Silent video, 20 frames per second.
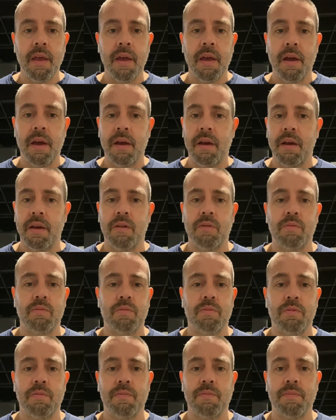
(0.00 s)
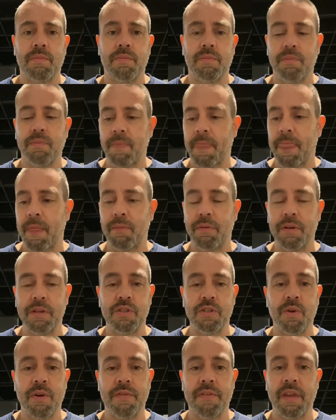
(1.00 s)
Uh,
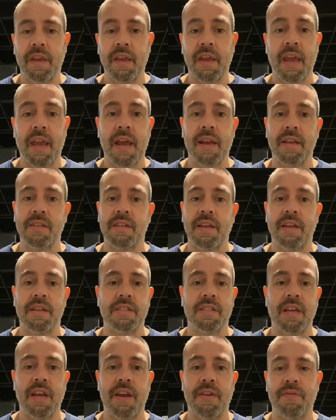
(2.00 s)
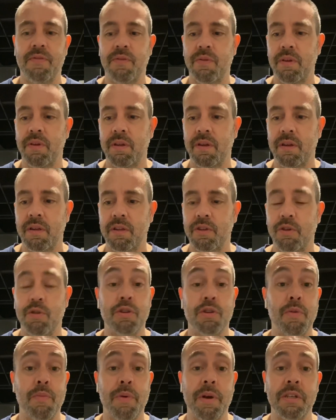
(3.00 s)
Please do everything you can to stay safe.
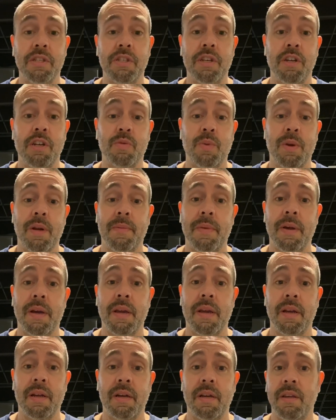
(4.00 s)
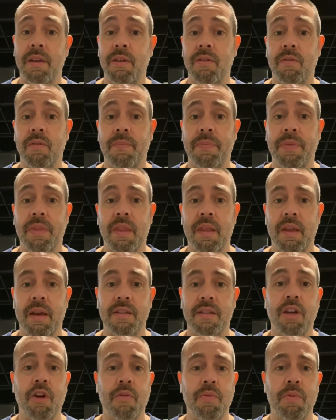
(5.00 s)
Use your best judgment. I'm not going to,
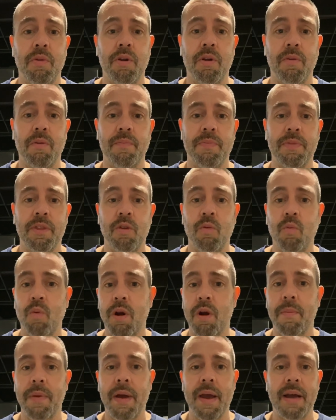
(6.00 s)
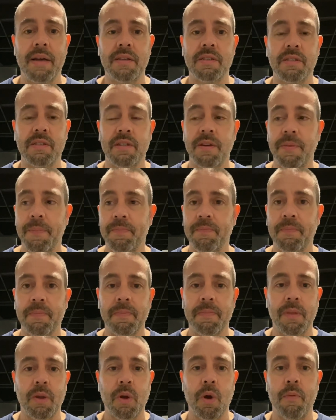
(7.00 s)
I'll tell, you can wear masks.
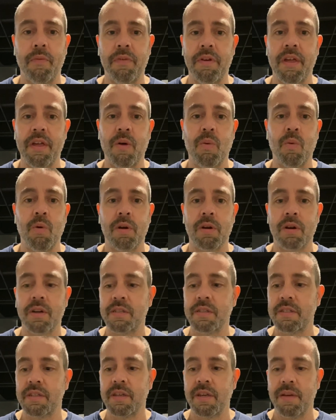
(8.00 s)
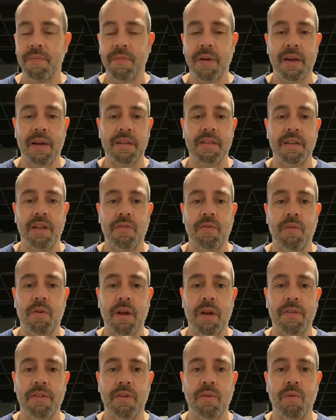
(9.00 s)
Hopefully that works. I'm not going to tell
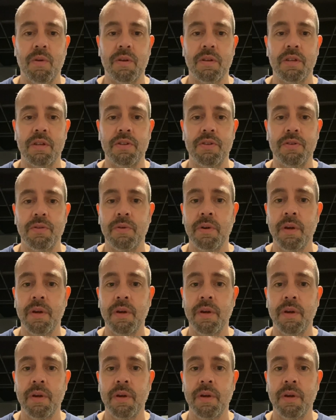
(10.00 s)
everyone out there what to do.